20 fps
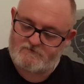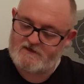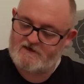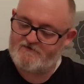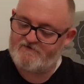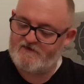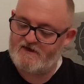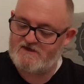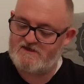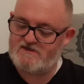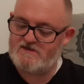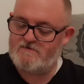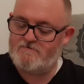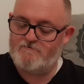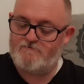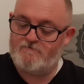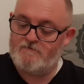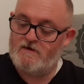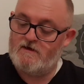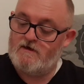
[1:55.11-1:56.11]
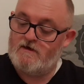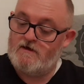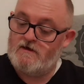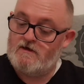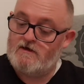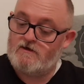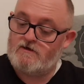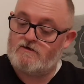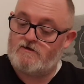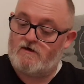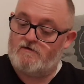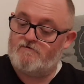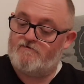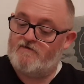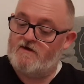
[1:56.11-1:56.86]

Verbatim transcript: that featured in Gone